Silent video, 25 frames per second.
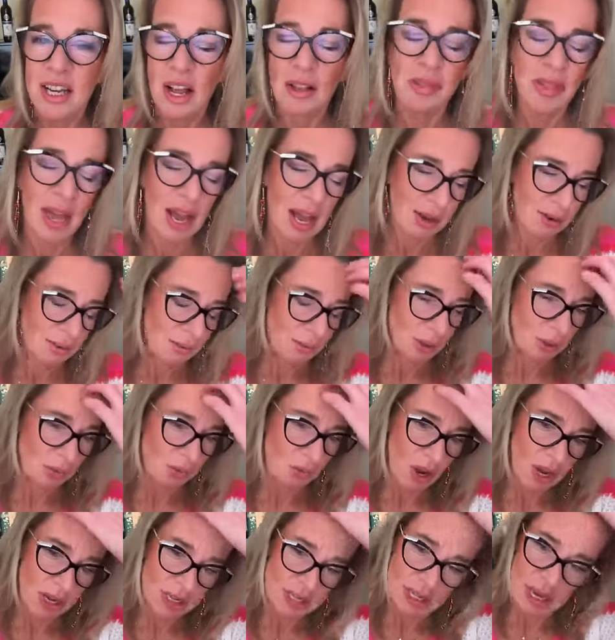Done that.
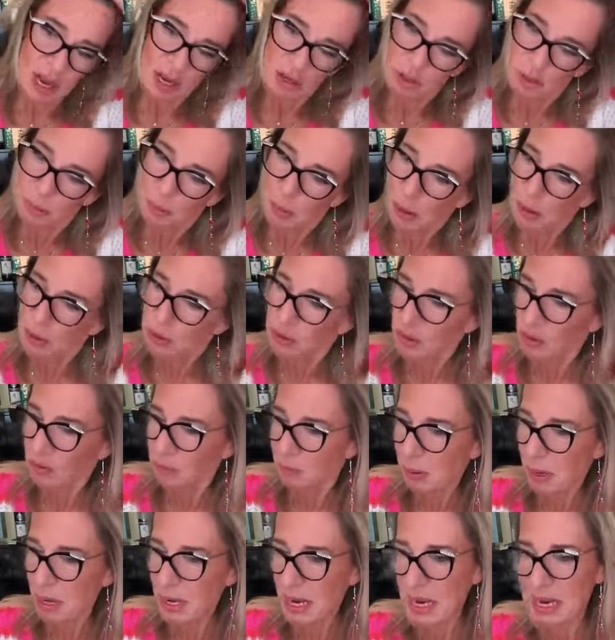Was right. I was supposed to
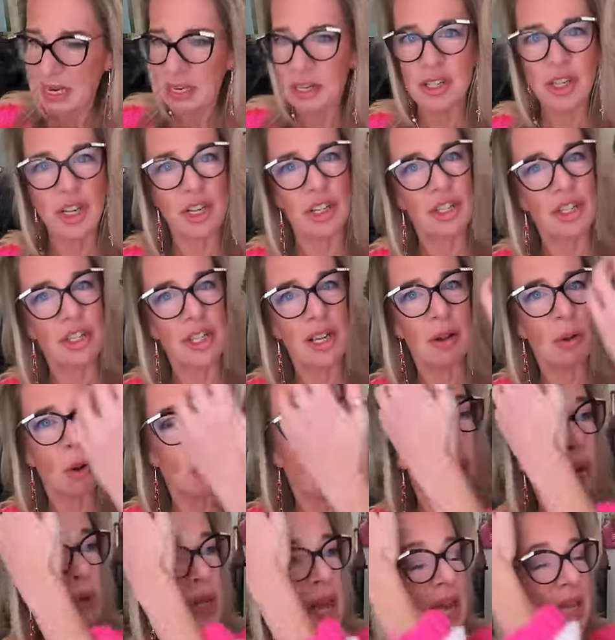have been in just
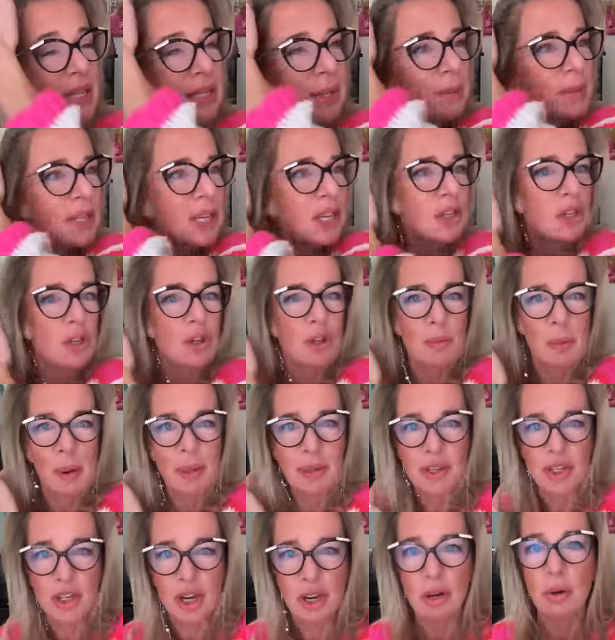till, oh, yes, I was going to talk
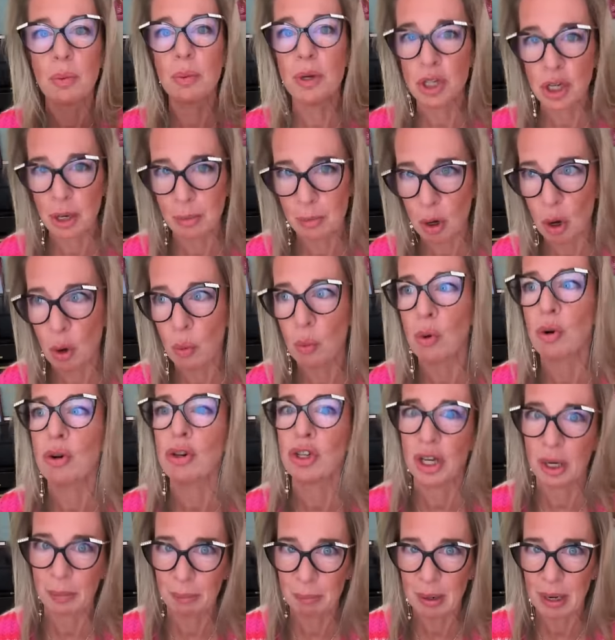about The Jungle, which I'm not
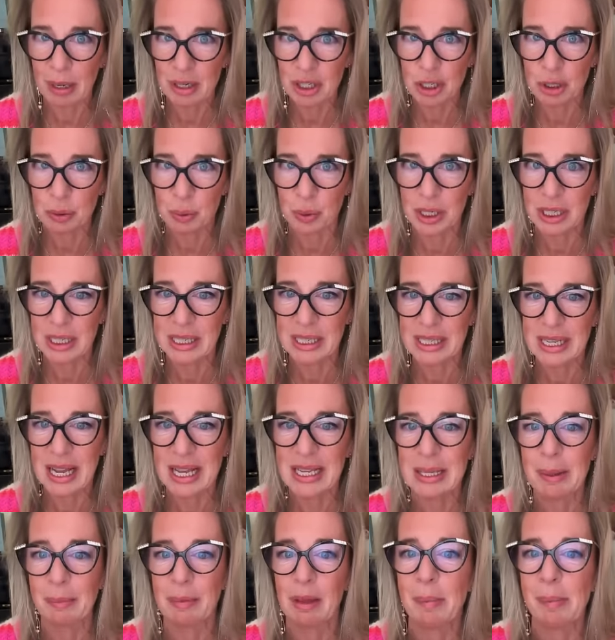watching, but I just wanted to
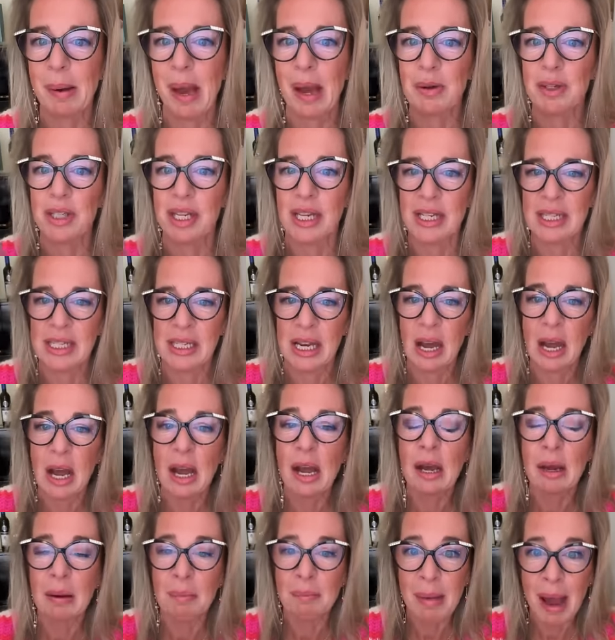say something about it.
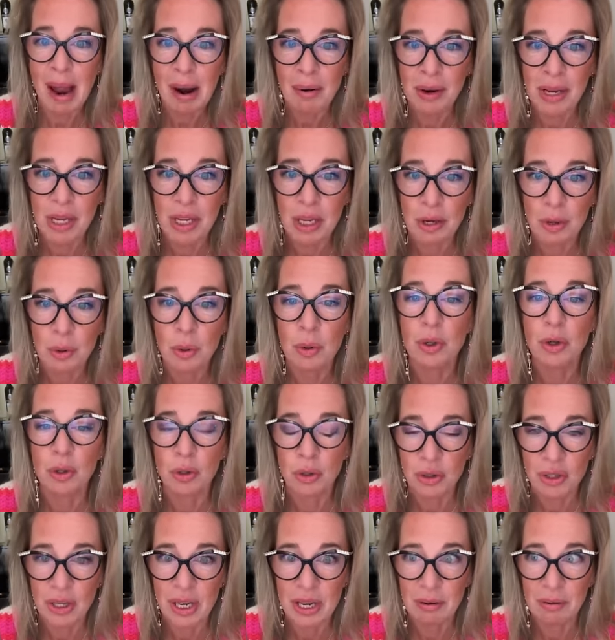Marry you.
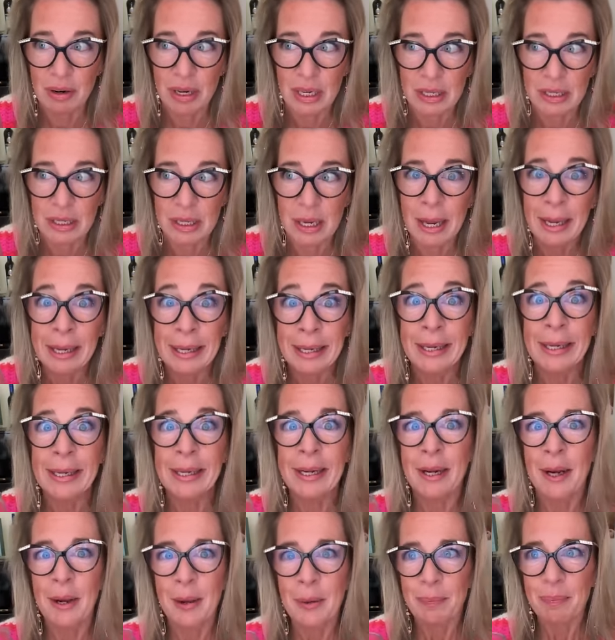You're serious.
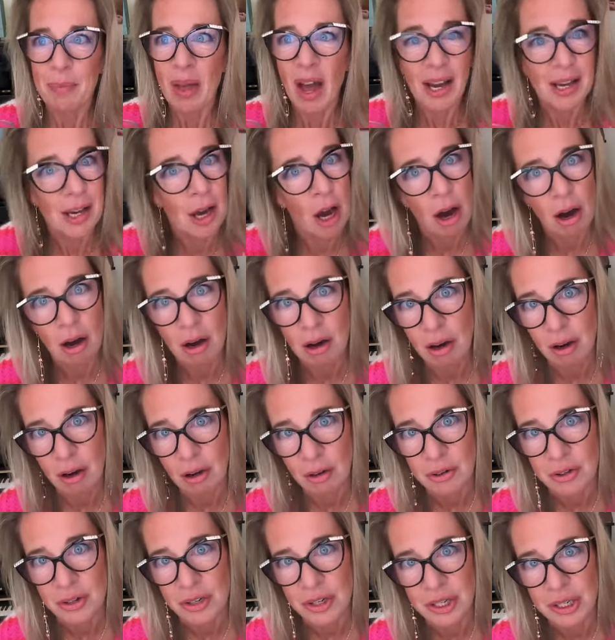I
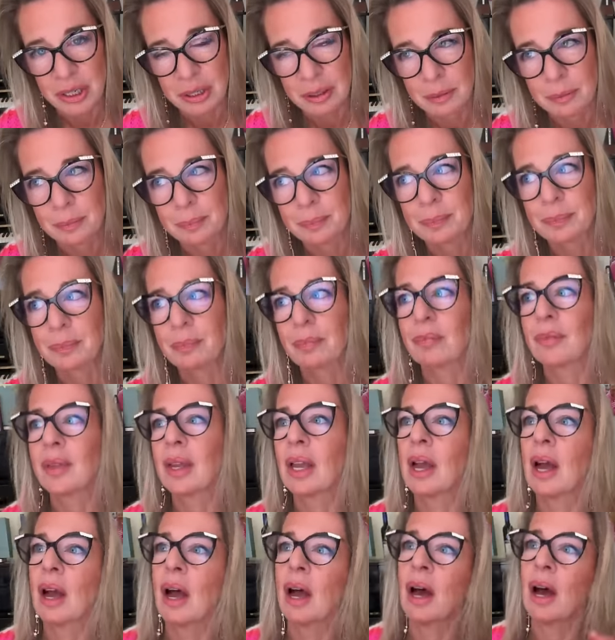can't.
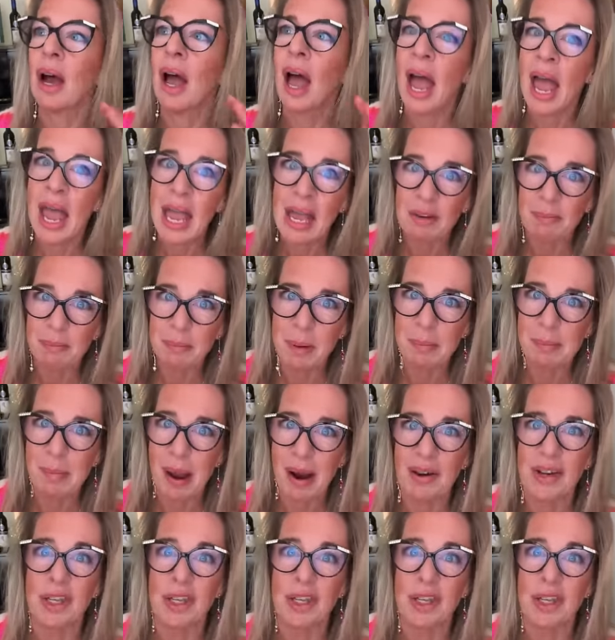A, I've been